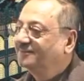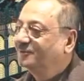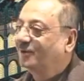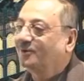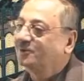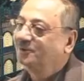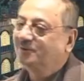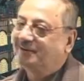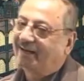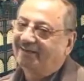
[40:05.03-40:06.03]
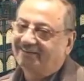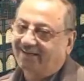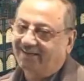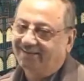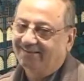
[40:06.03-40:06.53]
You got to use Laisa.
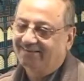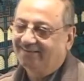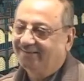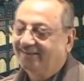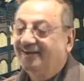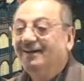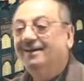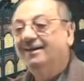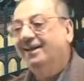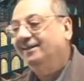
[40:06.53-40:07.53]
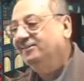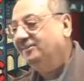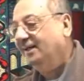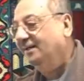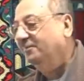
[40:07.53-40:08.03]

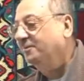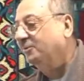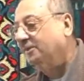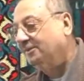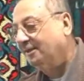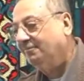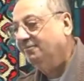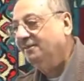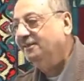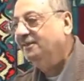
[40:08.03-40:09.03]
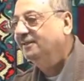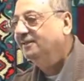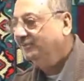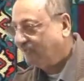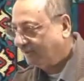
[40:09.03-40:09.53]
Laisa bi
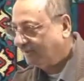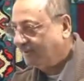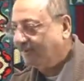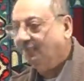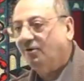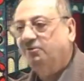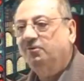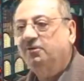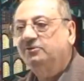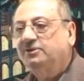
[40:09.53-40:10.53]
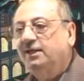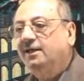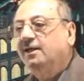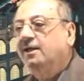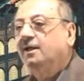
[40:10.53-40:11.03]
mutazawwijin. What will you say?
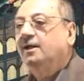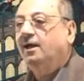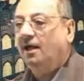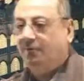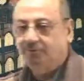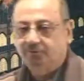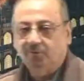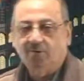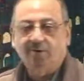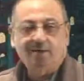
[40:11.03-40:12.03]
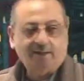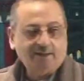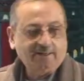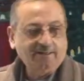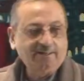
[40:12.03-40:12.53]

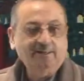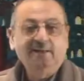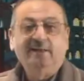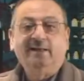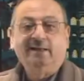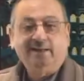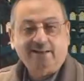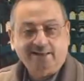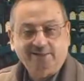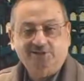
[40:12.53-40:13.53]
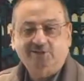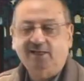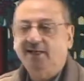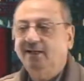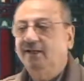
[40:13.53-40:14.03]
Abdullahi
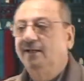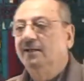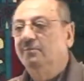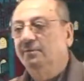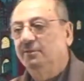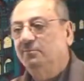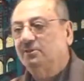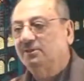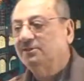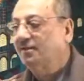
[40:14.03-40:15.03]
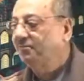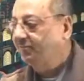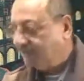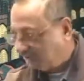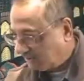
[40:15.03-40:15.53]
Laisa bi
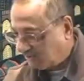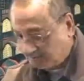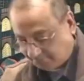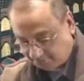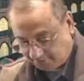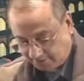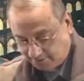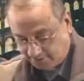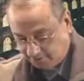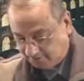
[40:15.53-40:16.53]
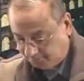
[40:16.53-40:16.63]
mutazawwijin. Very good.